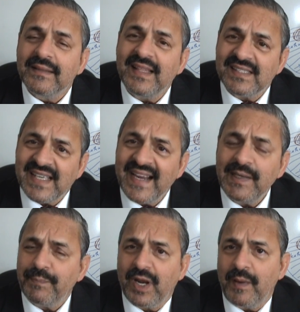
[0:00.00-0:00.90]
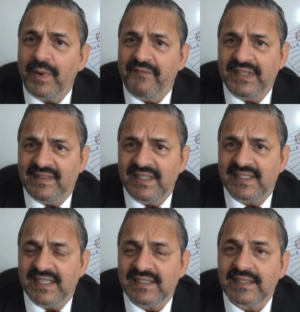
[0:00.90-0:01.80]
The second problem with this
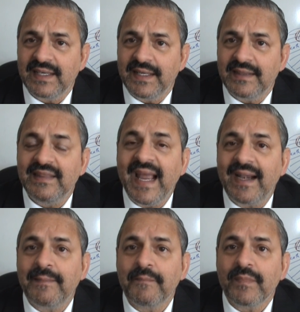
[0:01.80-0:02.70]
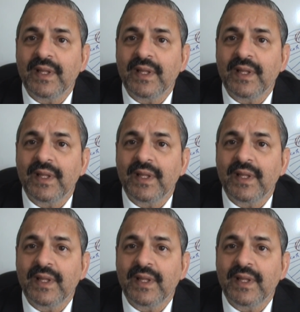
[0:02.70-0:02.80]
is that